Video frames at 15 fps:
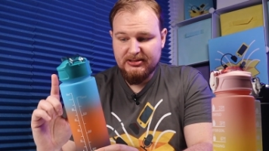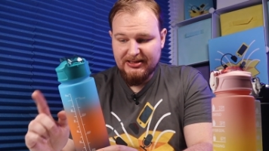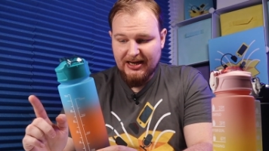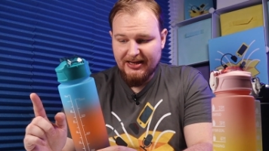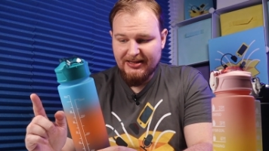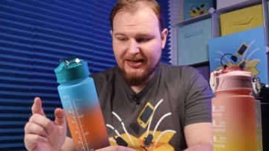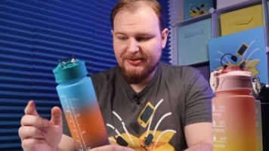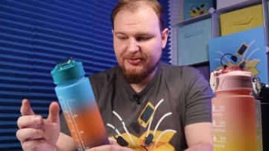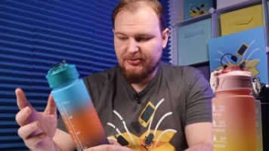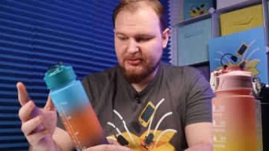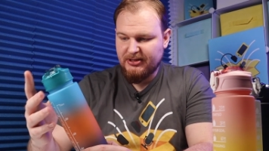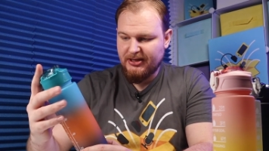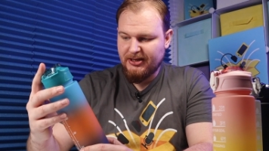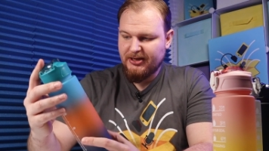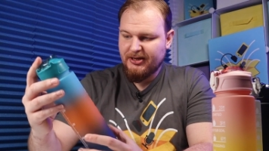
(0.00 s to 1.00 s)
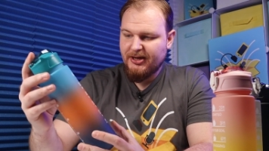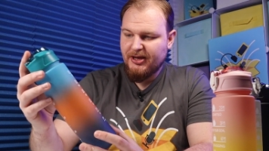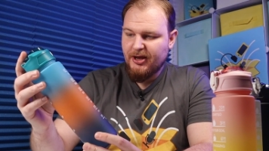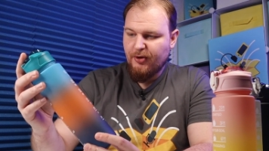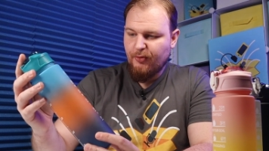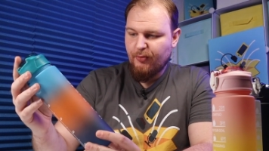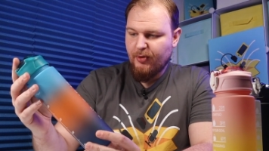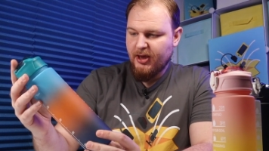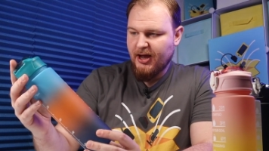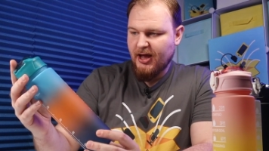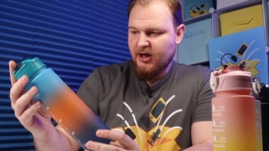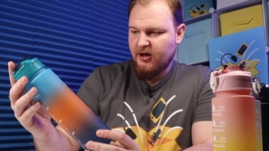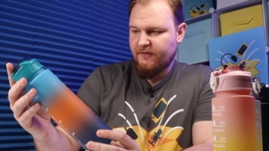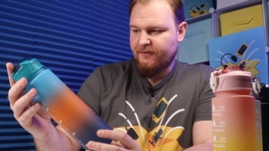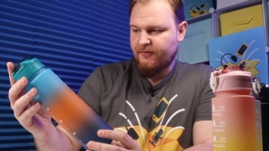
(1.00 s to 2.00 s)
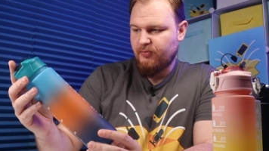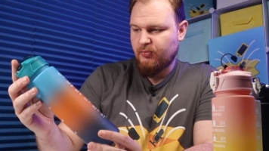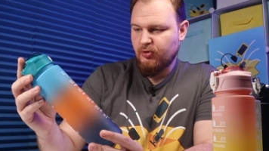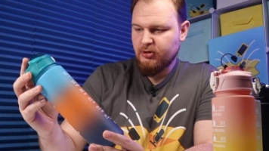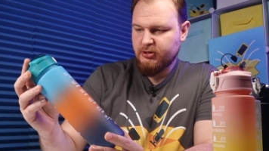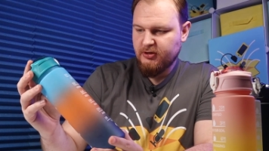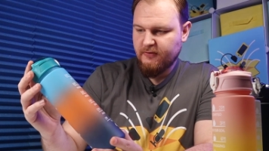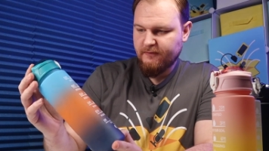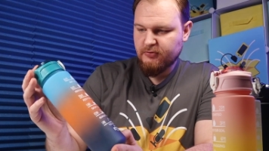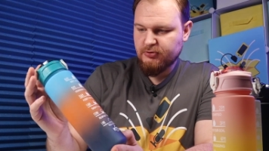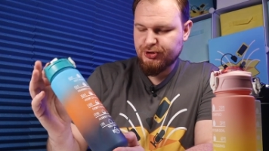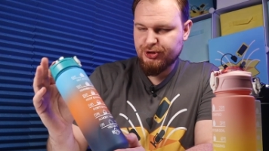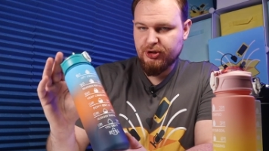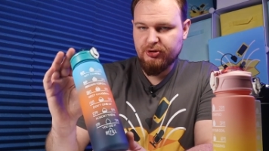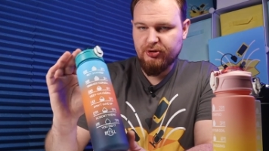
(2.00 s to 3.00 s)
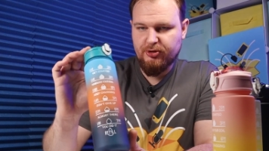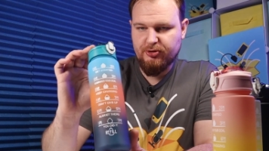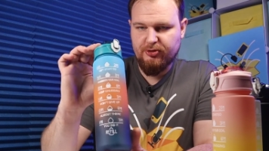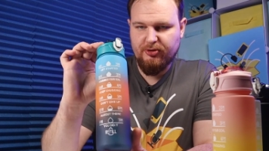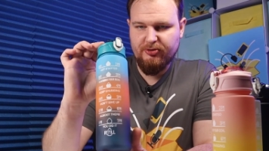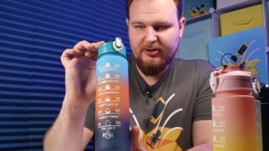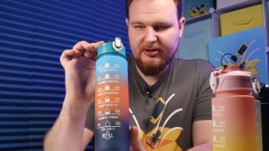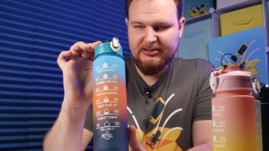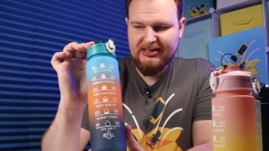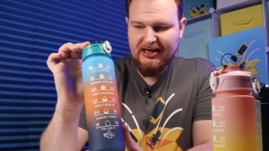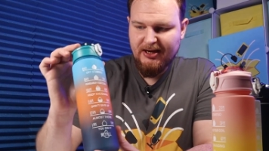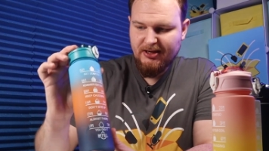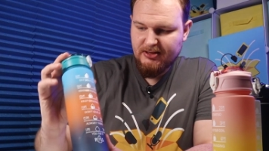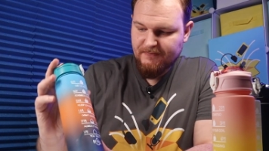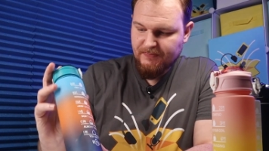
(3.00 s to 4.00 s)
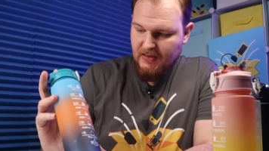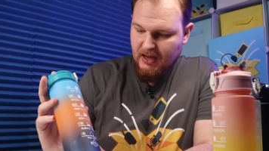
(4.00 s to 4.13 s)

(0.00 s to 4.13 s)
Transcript: Another thing, we have multifunction on other side,